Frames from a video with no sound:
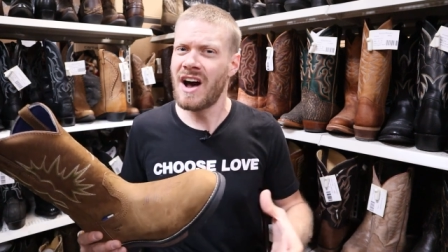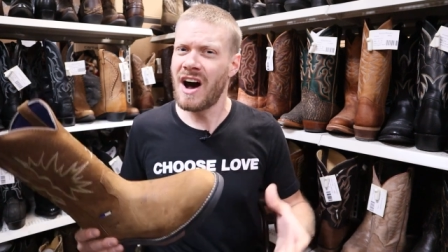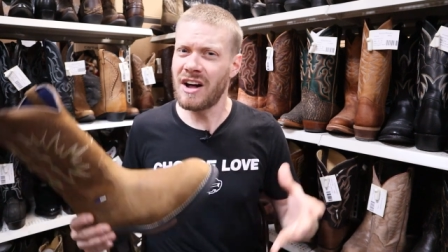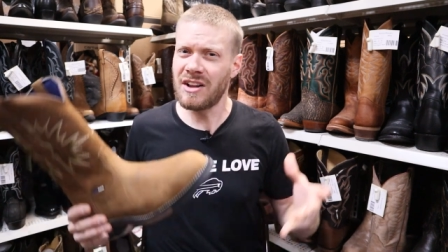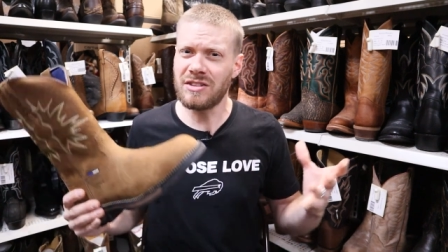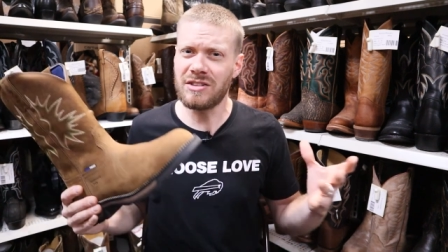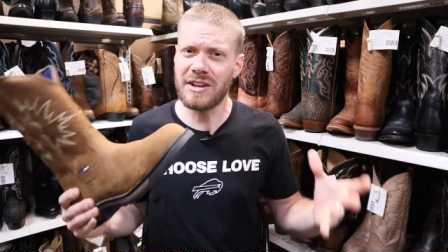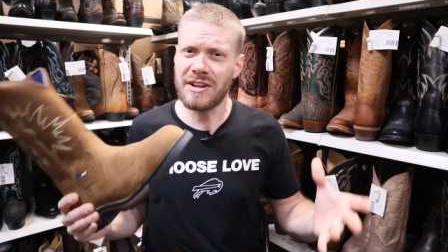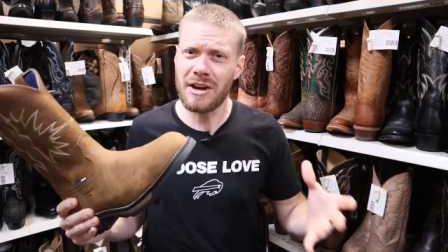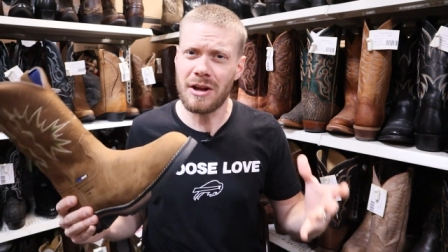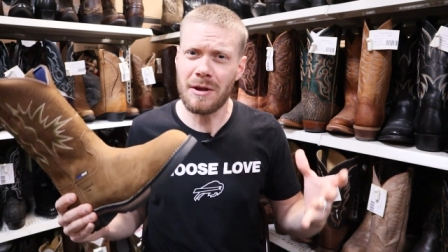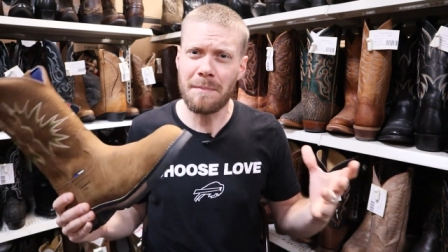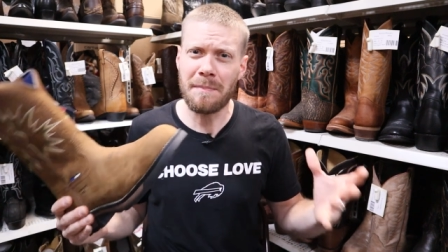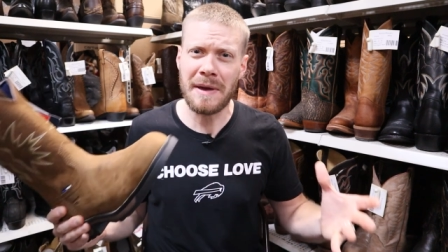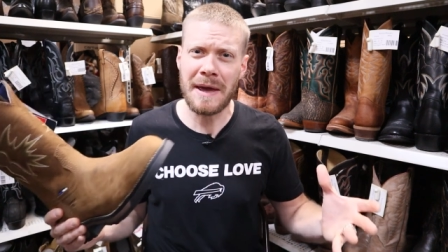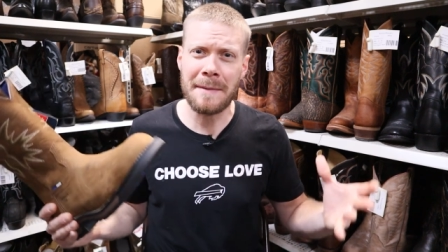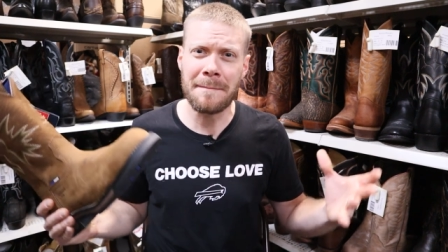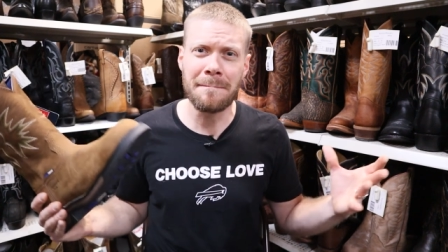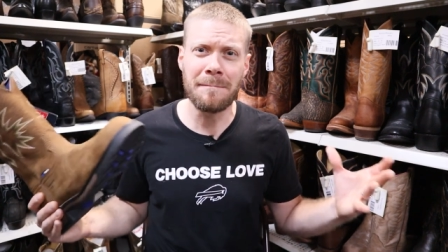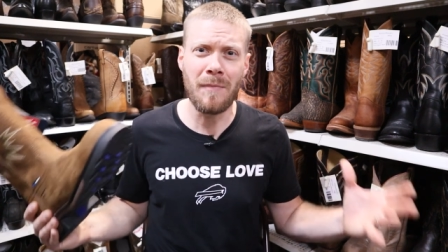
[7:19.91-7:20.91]
a little
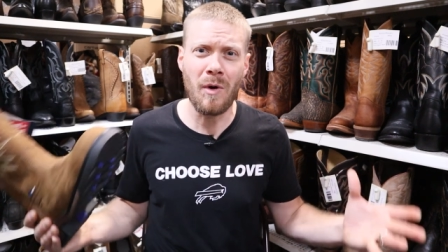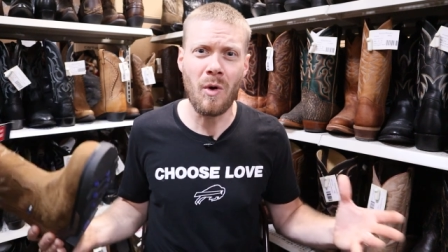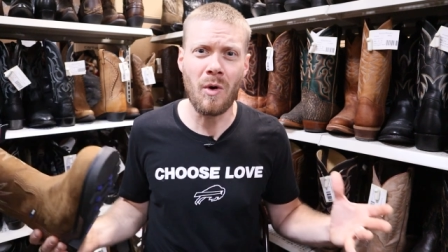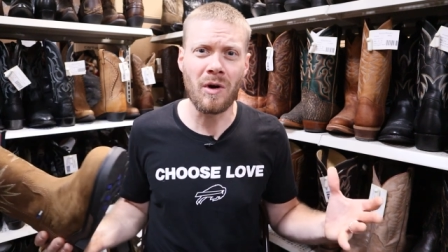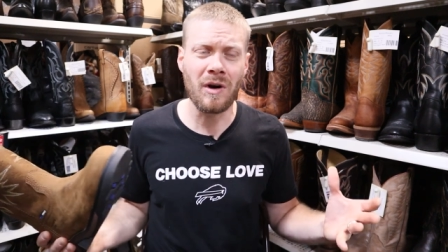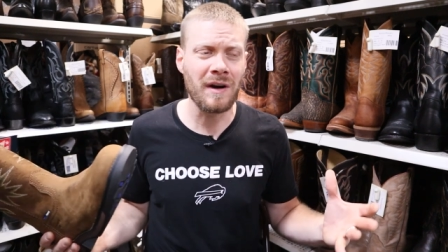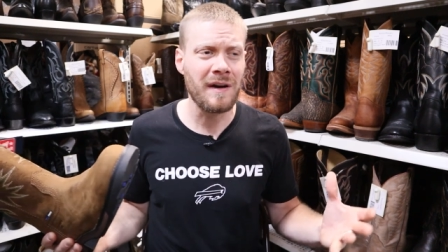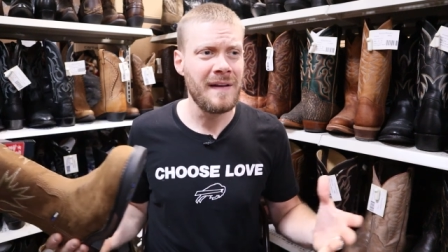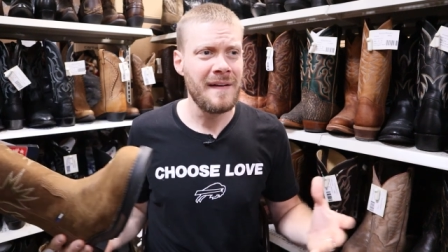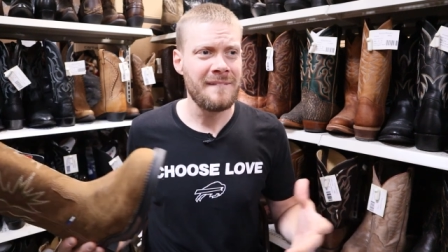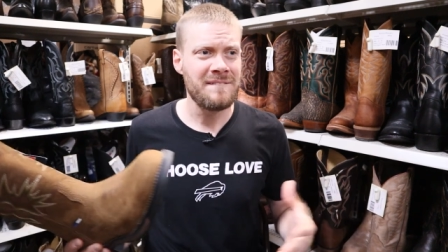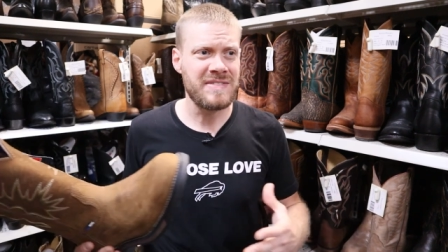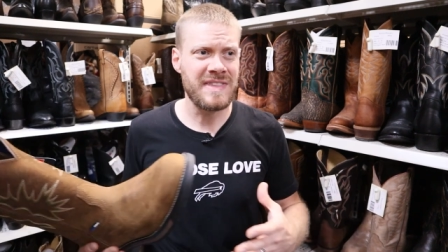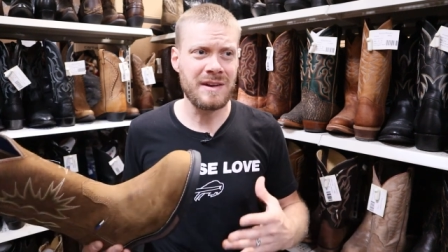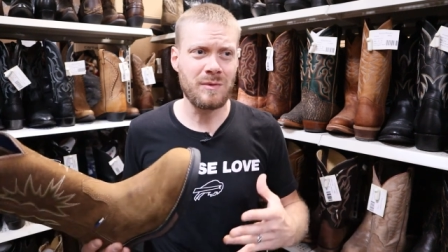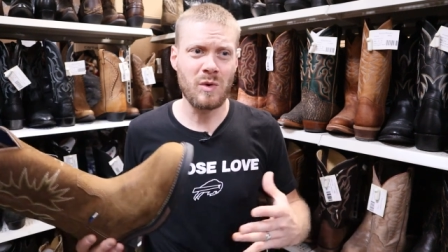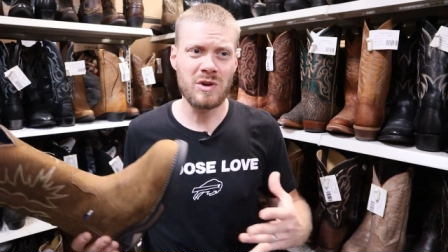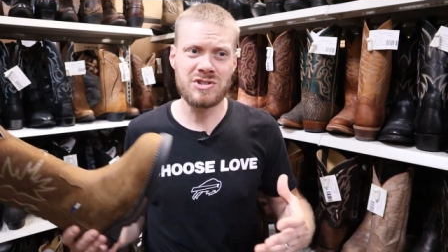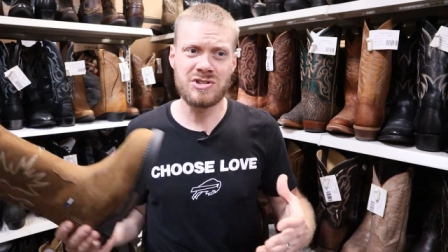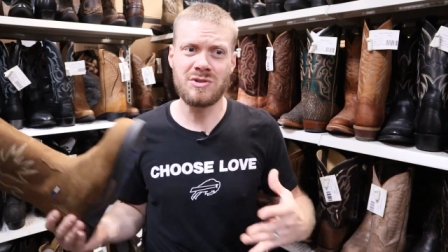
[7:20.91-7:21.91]
bit more
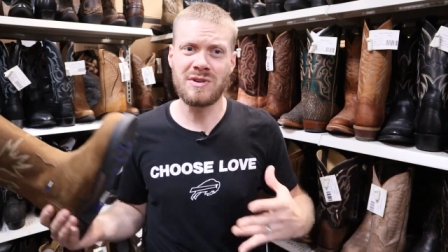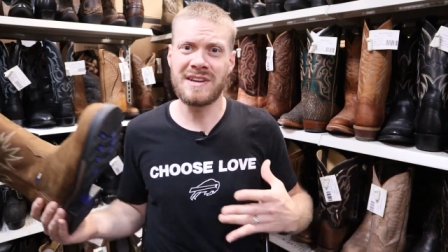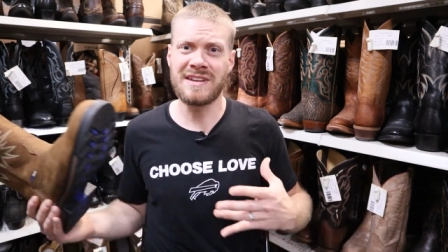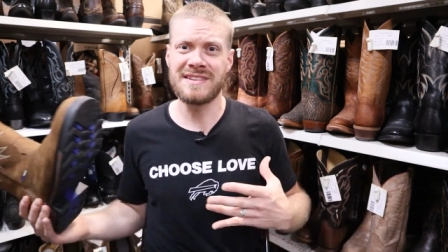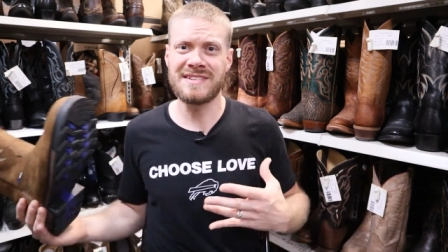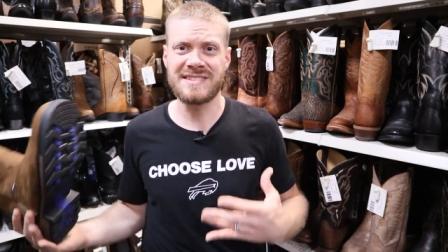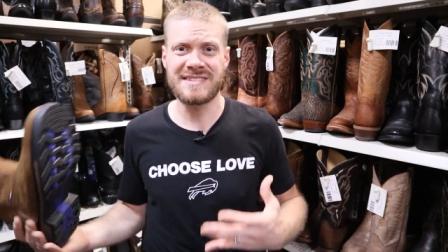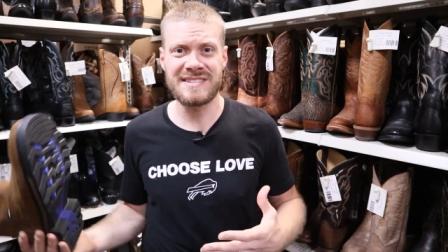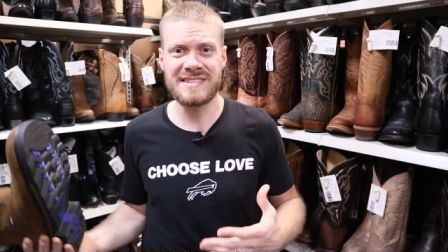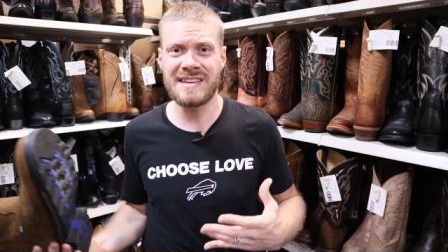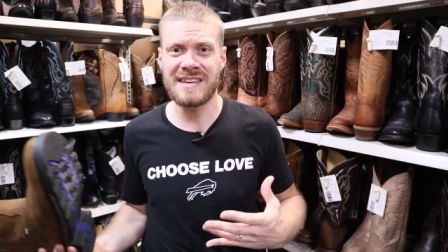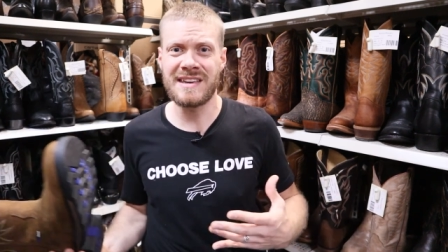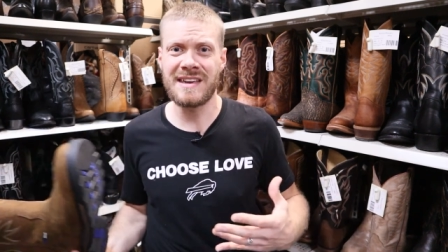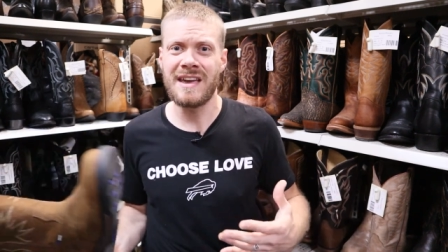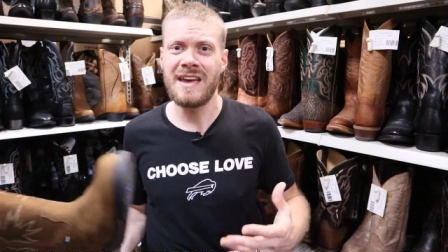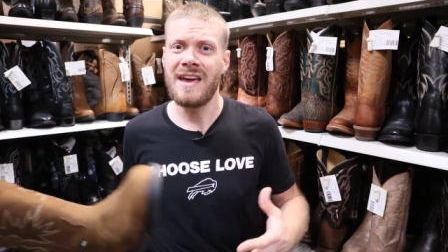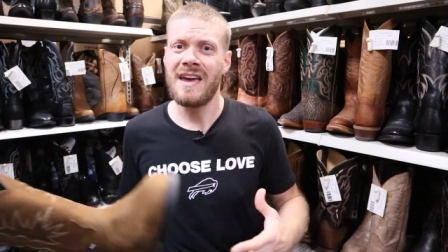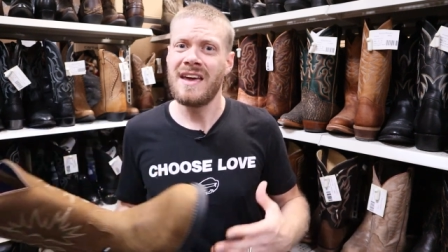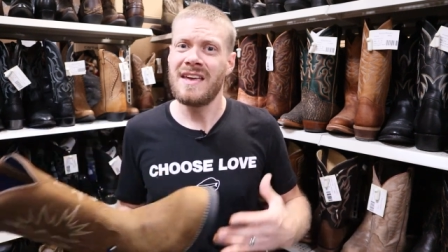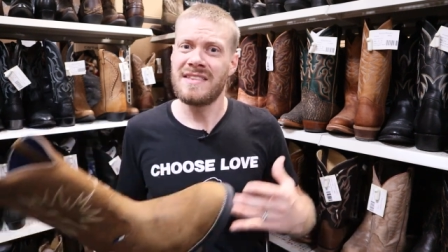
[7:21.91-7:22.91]
than what you can see